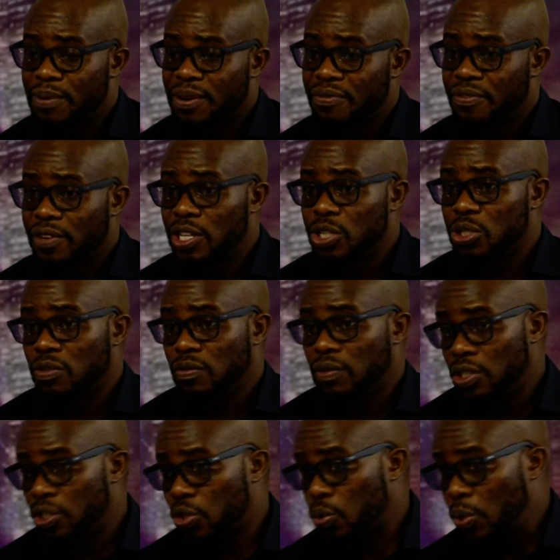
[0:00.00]
privilege
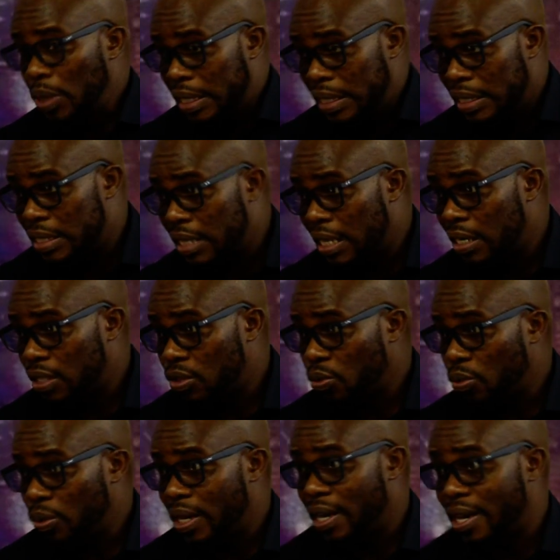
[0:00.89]
of this week is
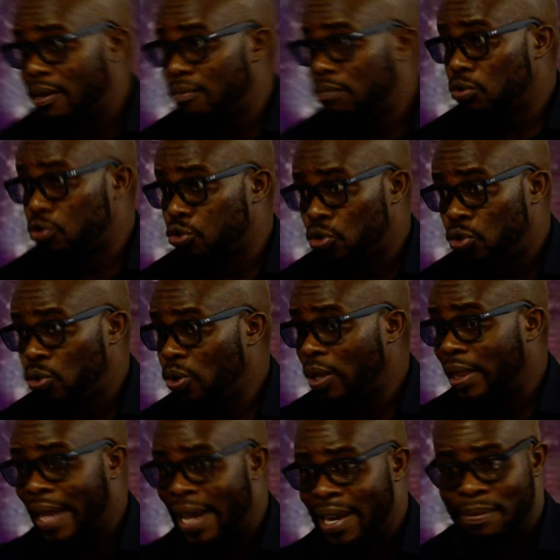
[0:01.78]
that we are able to
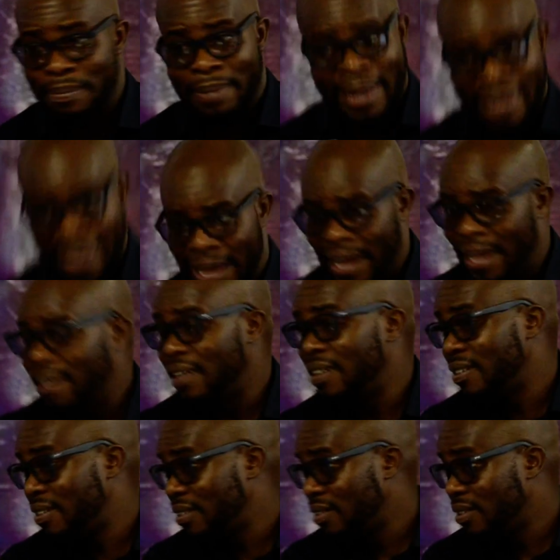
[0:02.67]
do line by
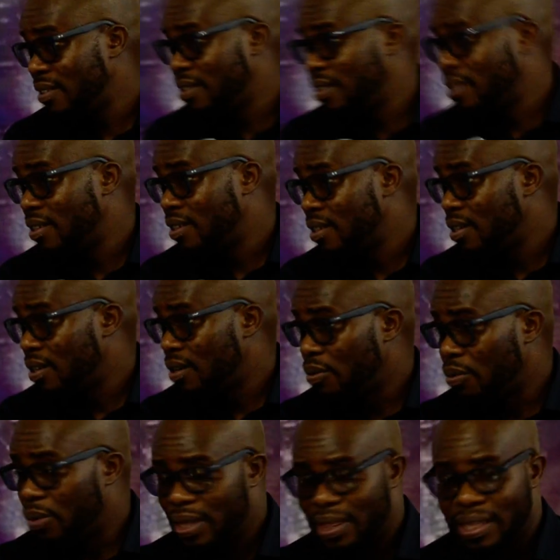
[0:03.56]
line
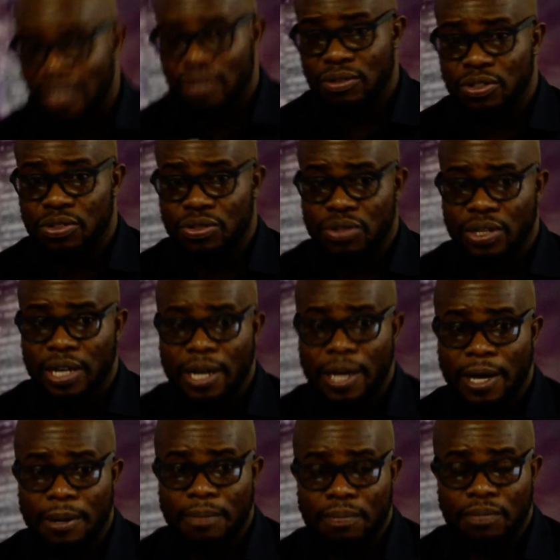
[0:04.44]
without,
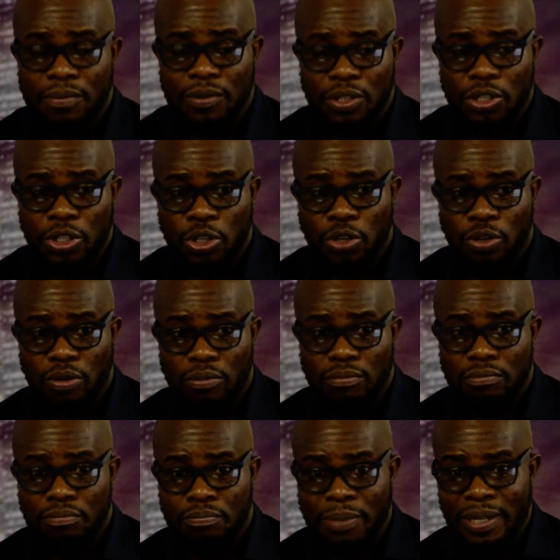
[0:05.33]

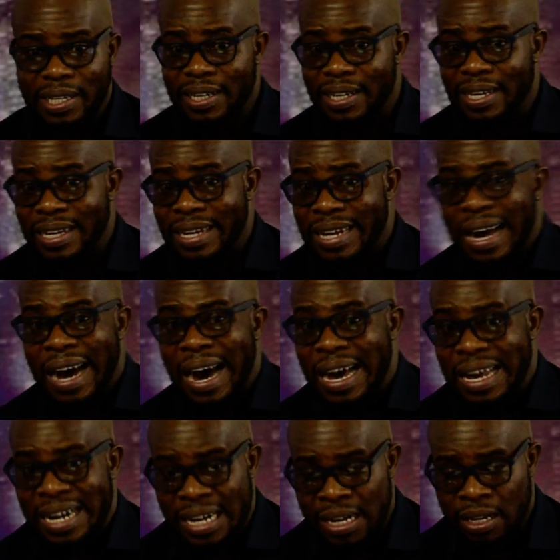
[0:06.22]
being in a
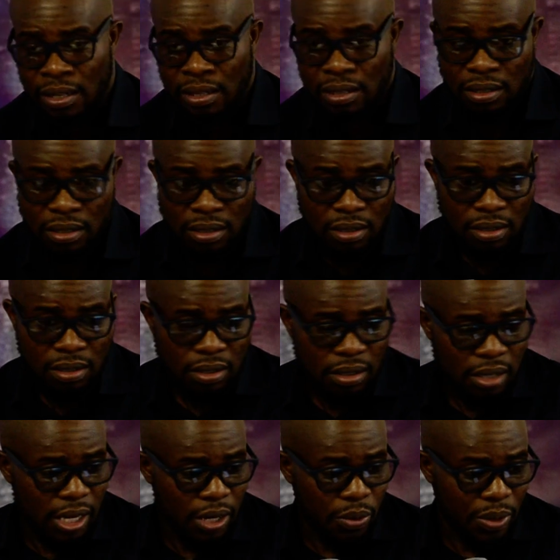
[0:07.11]
hurry,
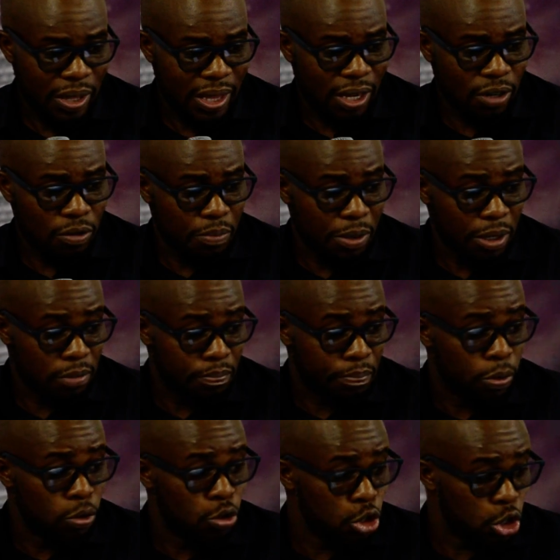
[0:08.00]
without being
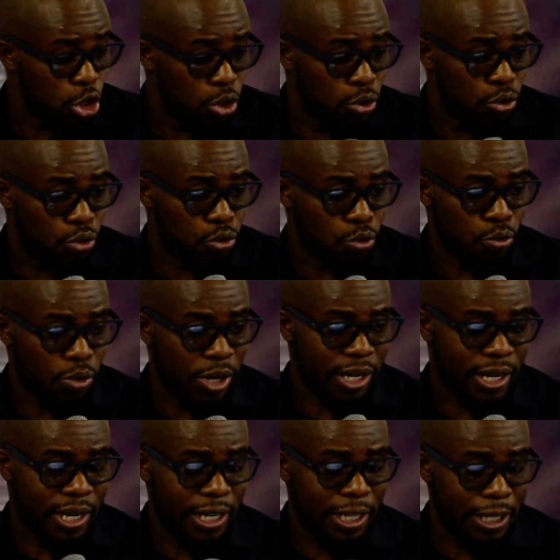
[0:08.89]
pushed to
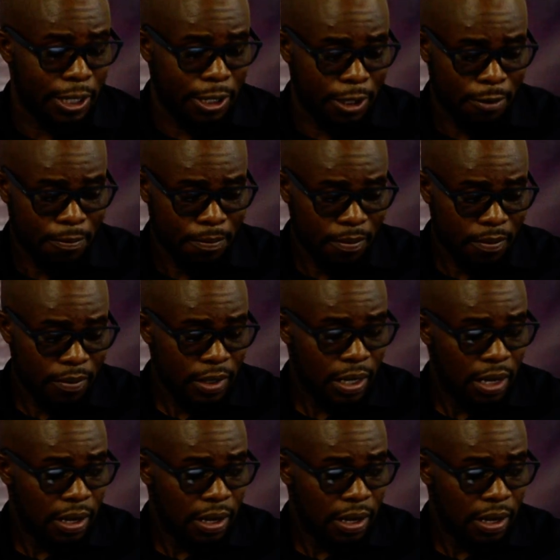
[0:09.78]
quickly,